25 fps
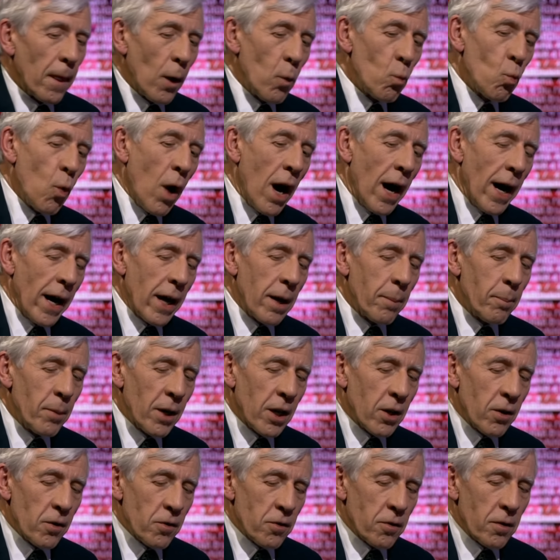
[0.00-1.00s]
Why?
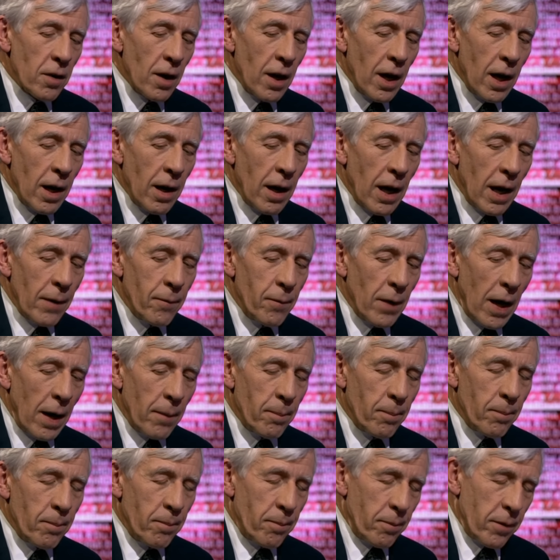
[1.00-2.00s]
Because
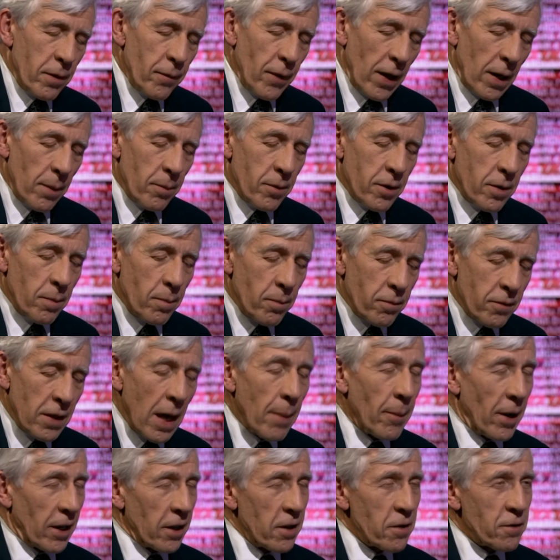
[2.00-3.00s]
I've developed
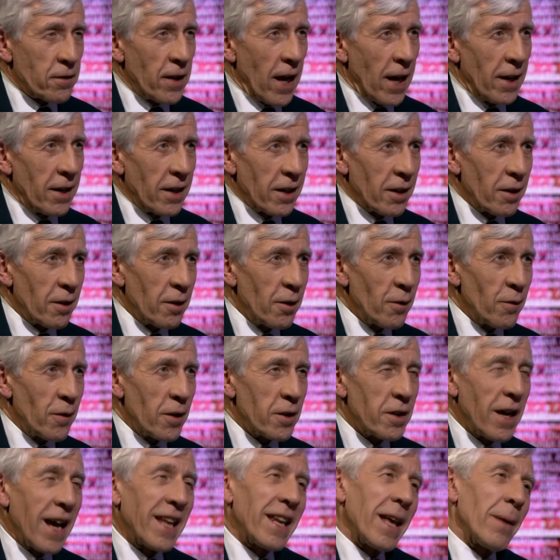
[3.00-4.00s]
some understanding of
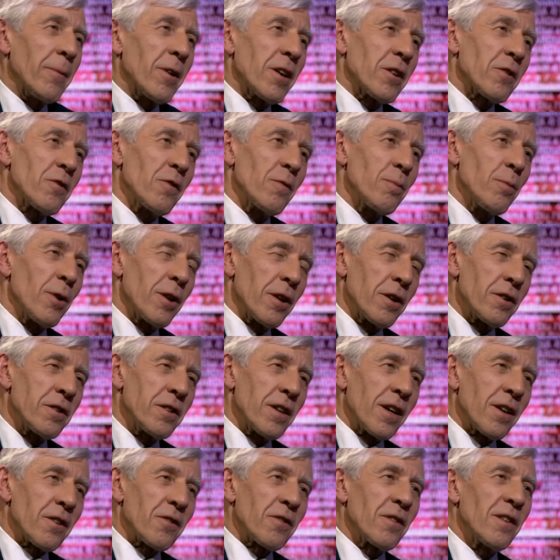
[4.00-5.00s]
the dynamics of
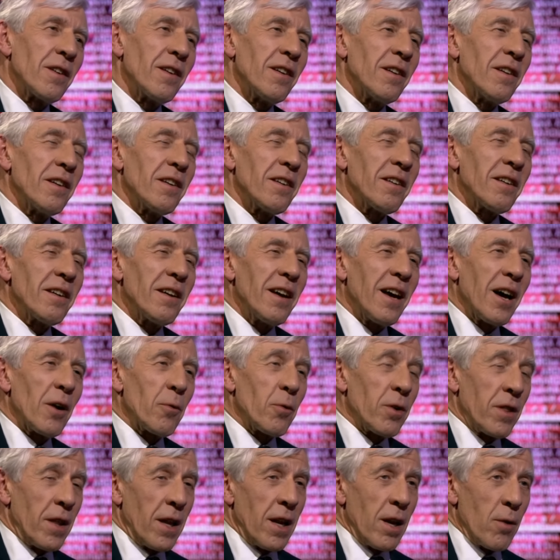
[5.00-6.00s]
politics
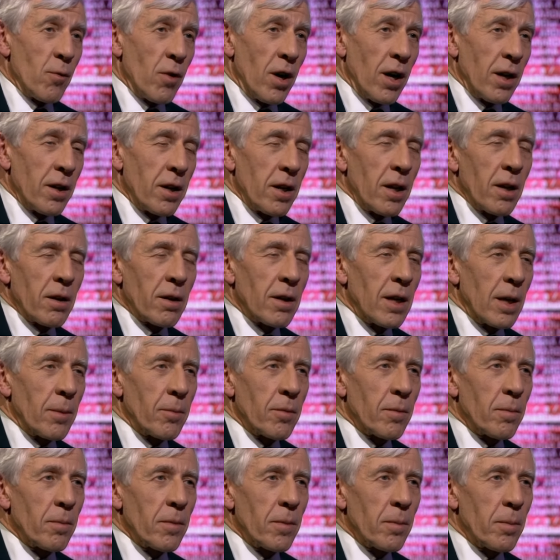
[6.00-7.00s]
within Iran. I don't
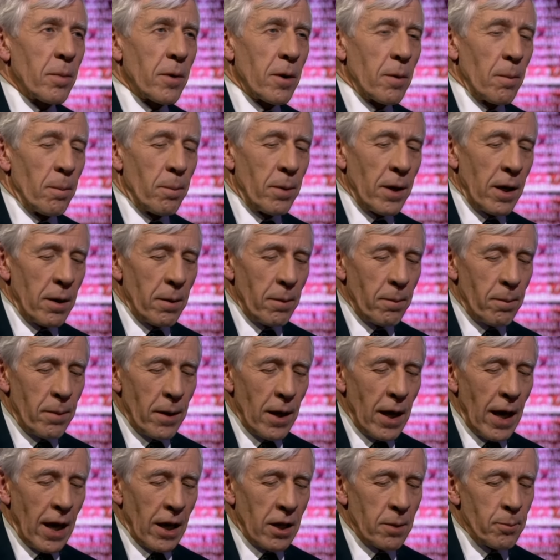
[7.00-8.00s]
claim complete
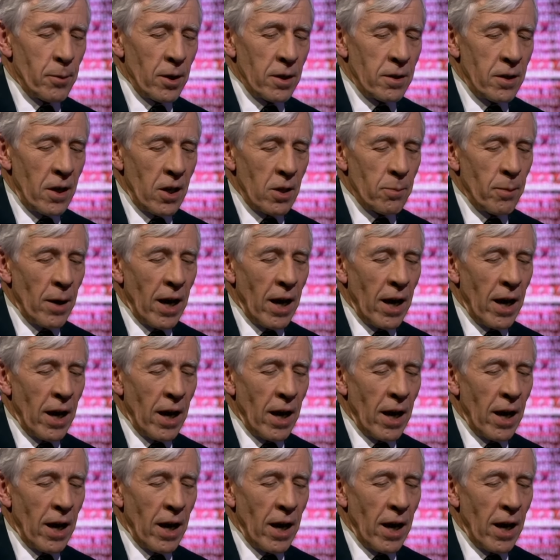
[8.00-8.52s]
expertise.